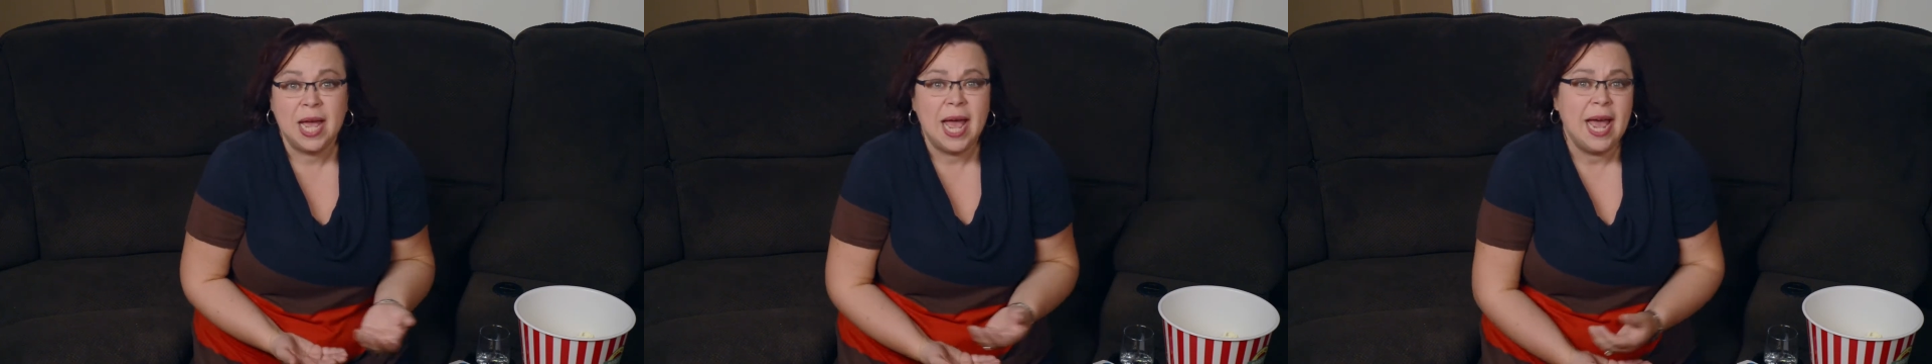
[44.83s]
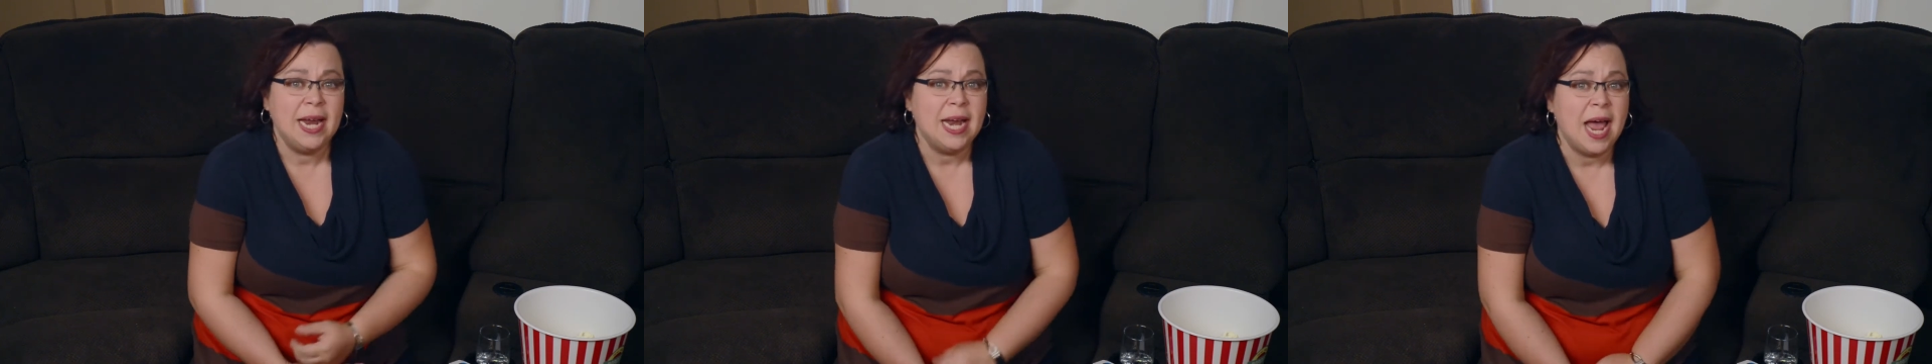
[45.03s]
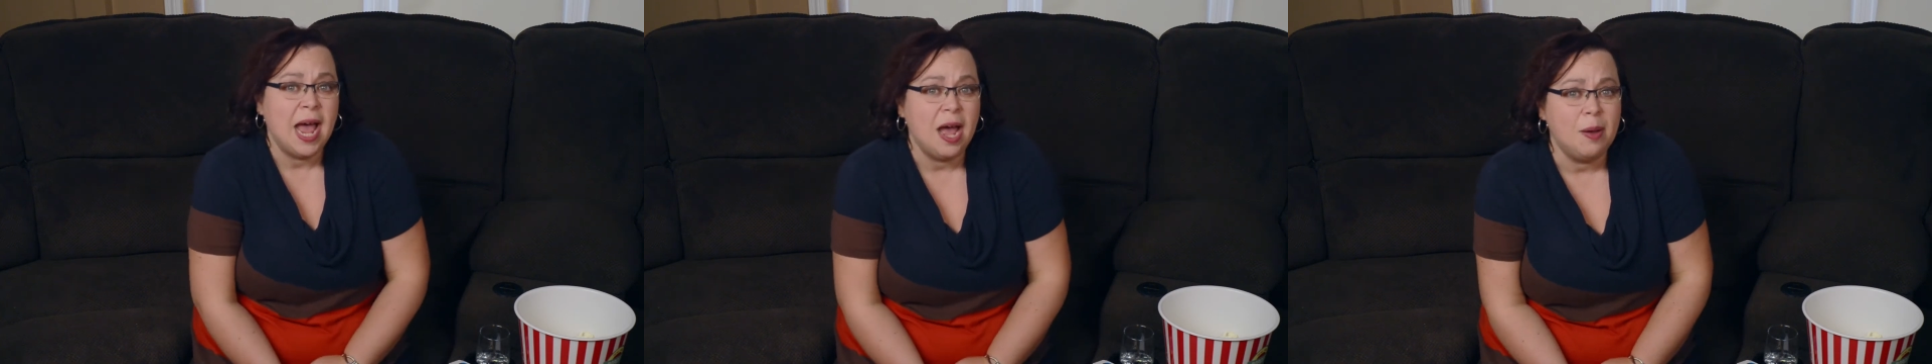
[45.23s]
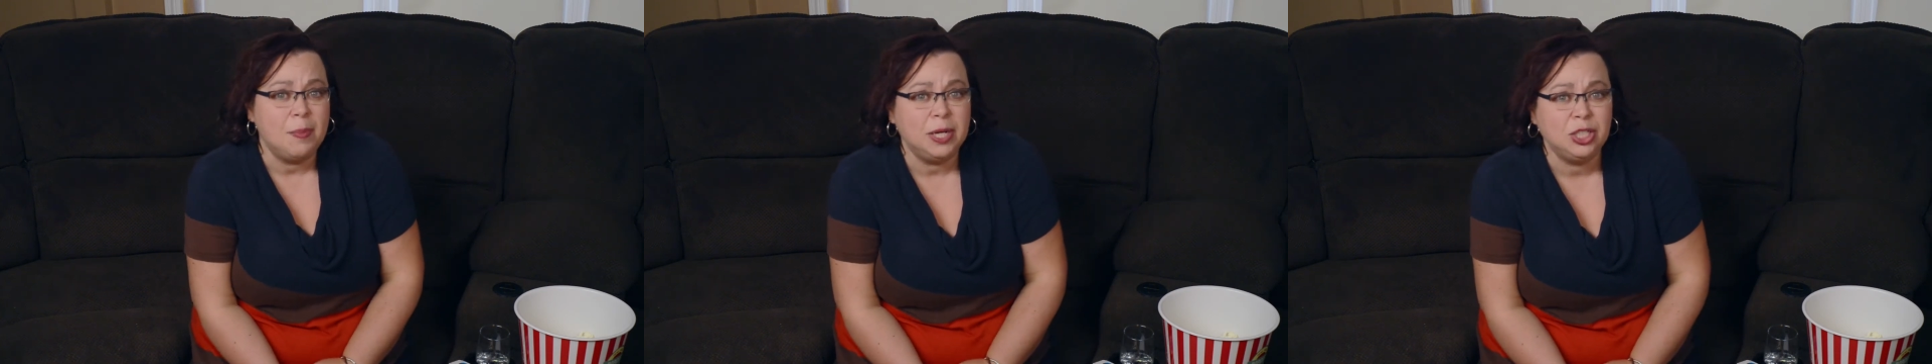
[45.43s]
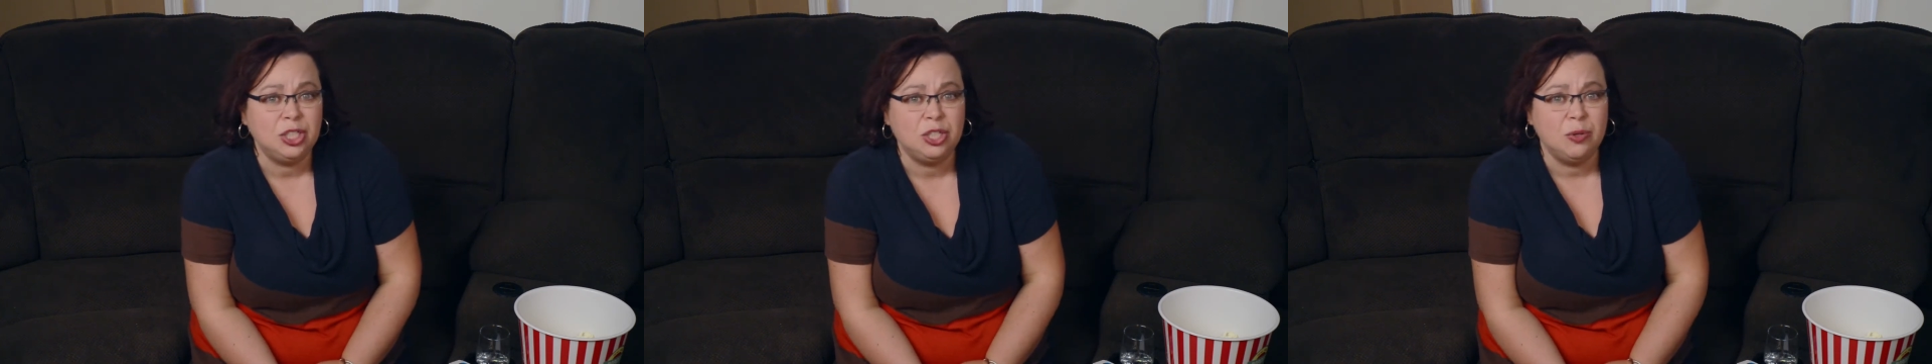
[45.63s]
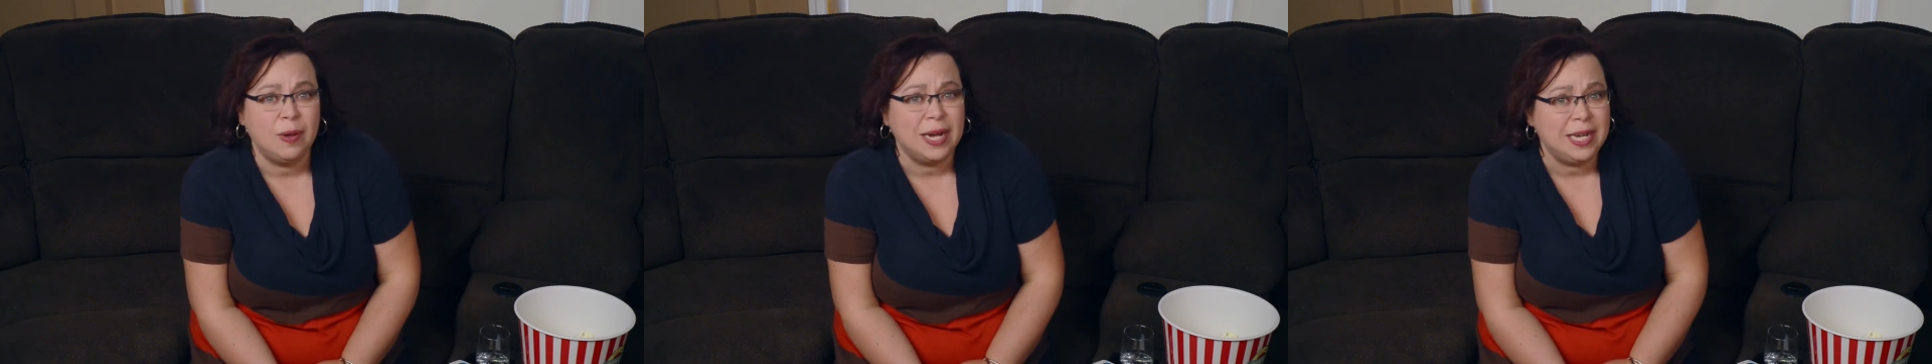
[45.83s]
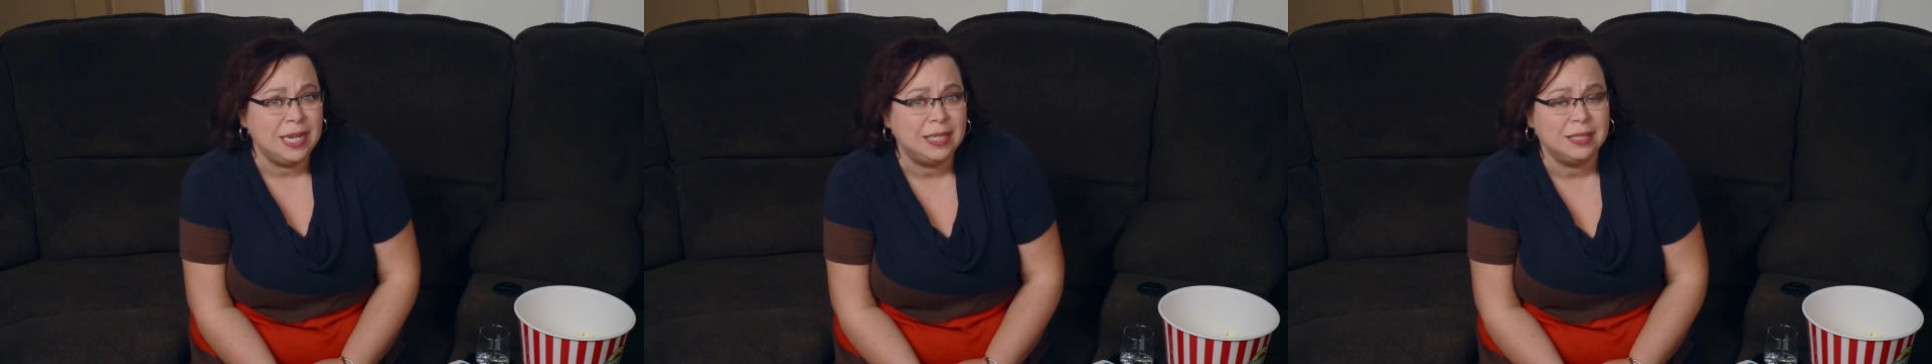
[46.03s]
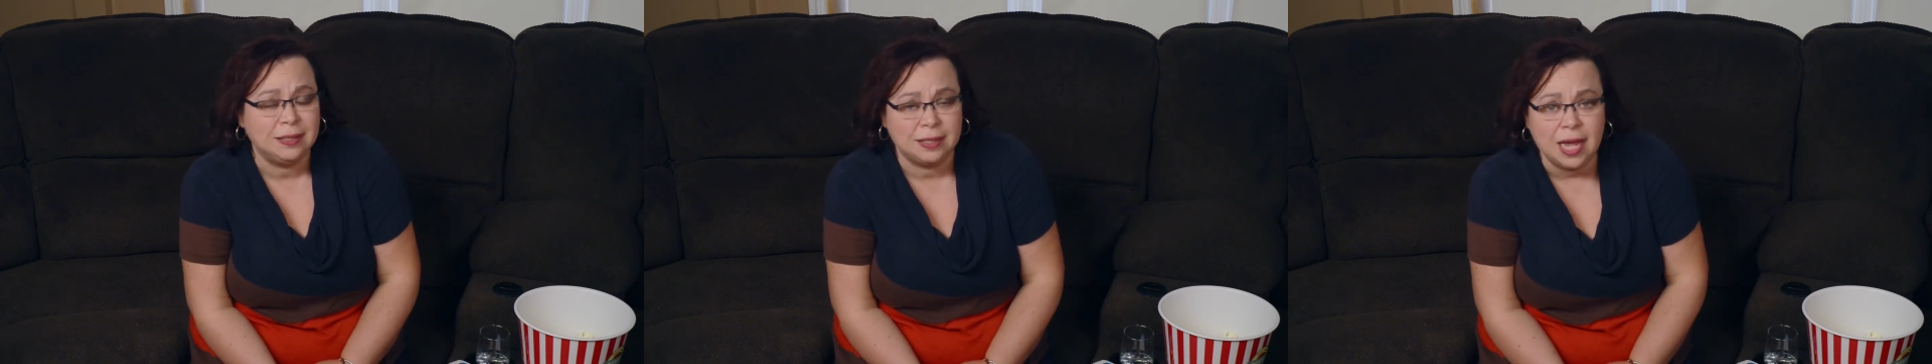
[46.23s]
And how much do I need
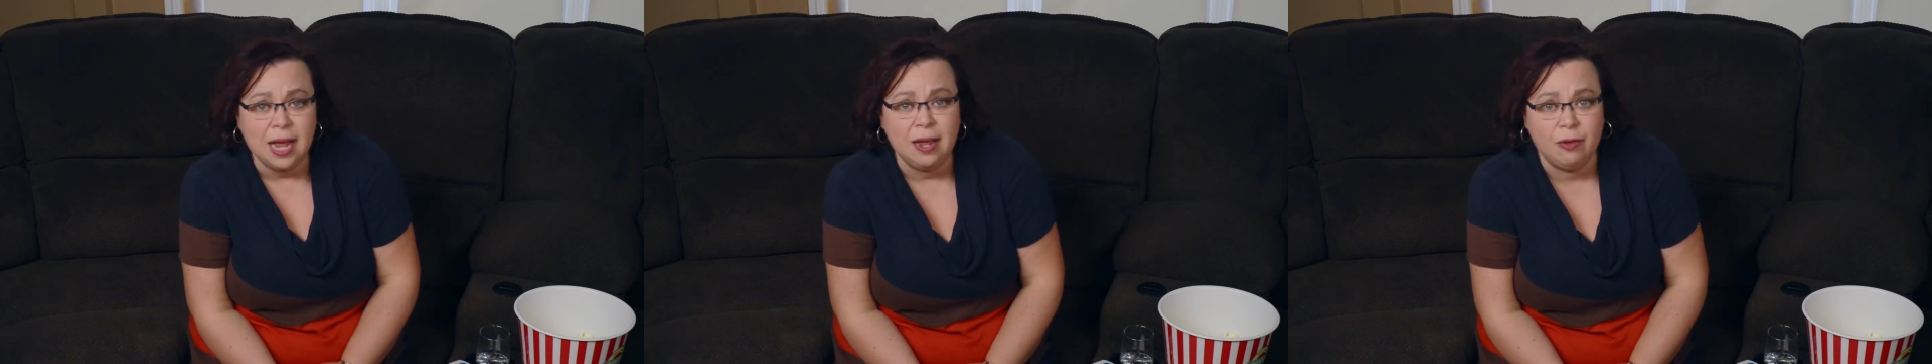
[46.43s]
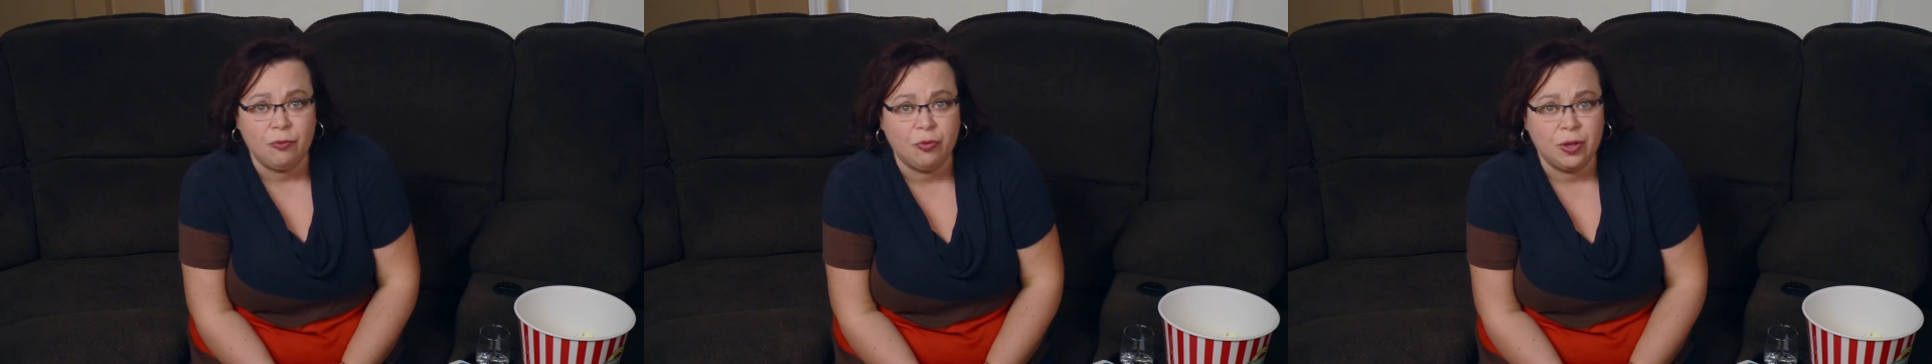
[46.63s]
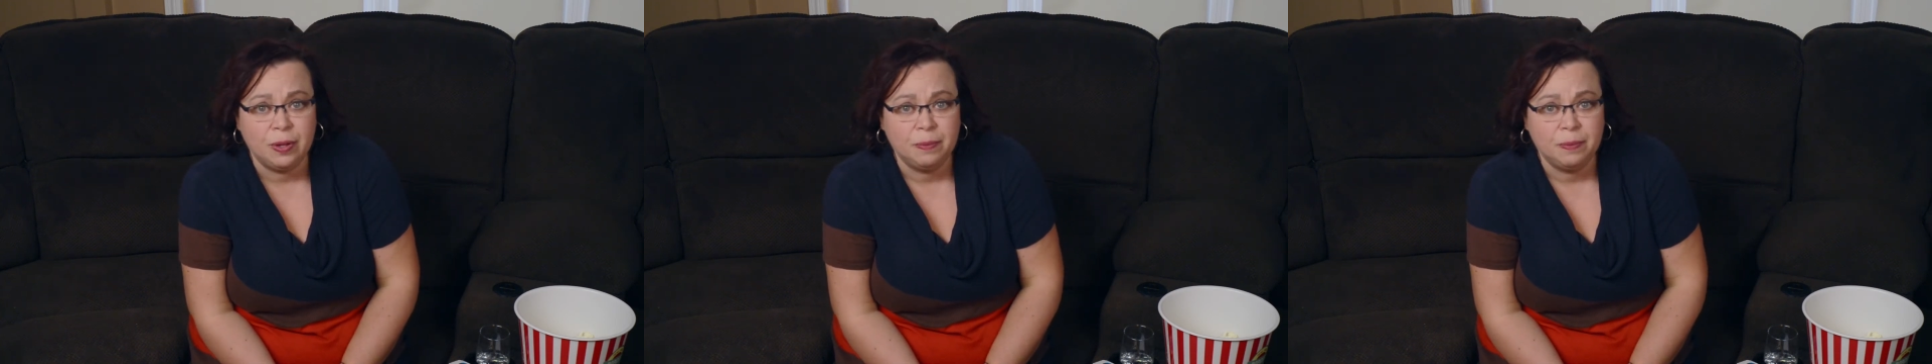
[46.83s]
to save?